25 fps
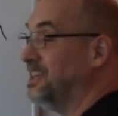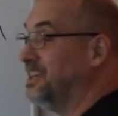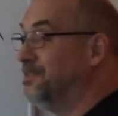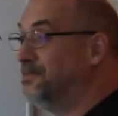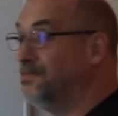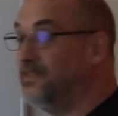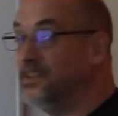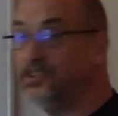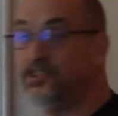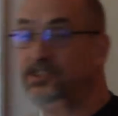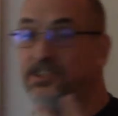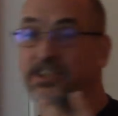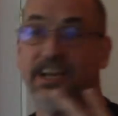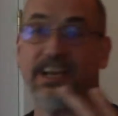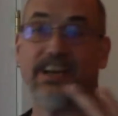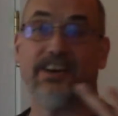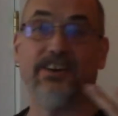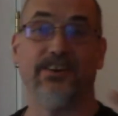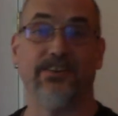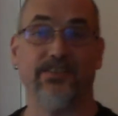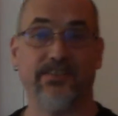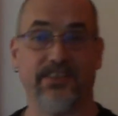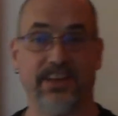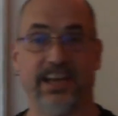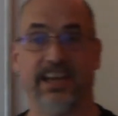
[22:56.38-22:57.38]

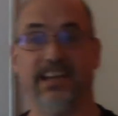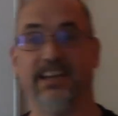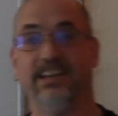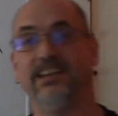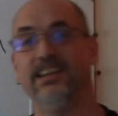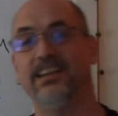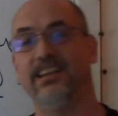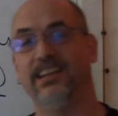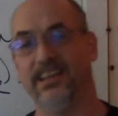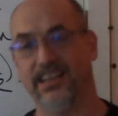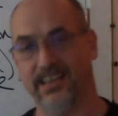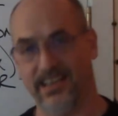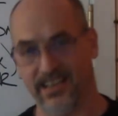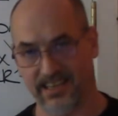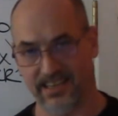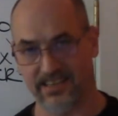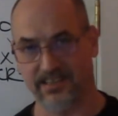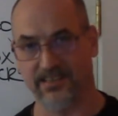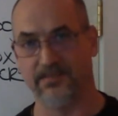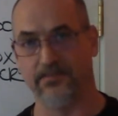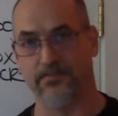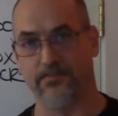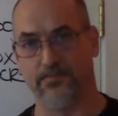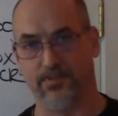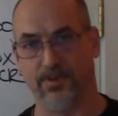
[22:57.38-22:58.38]
officiator then,
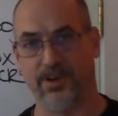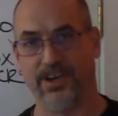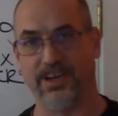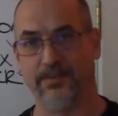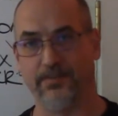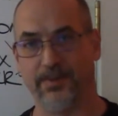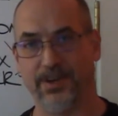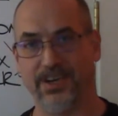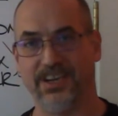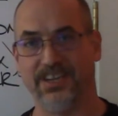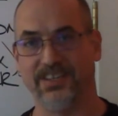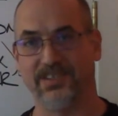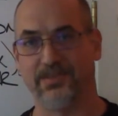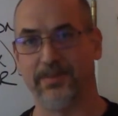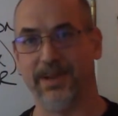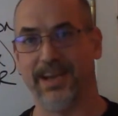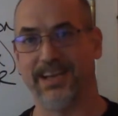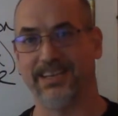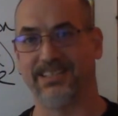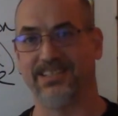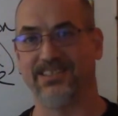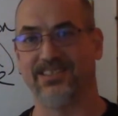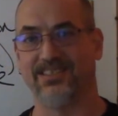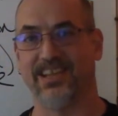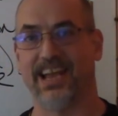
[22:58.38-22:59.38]
bring us back
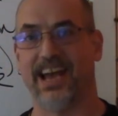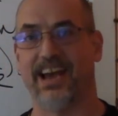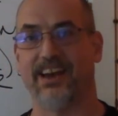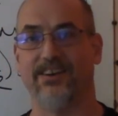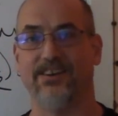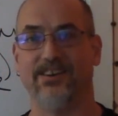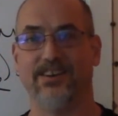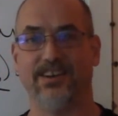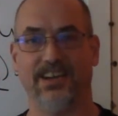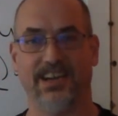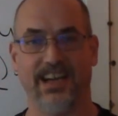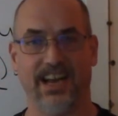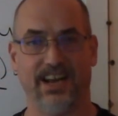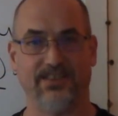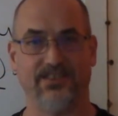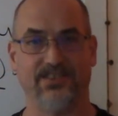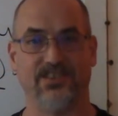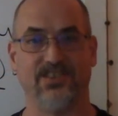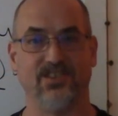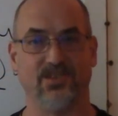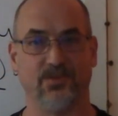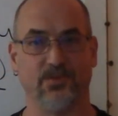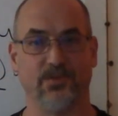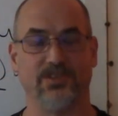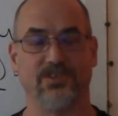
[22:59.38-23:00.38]
to Saturn,
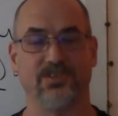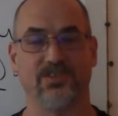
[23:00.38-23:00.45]
announces what's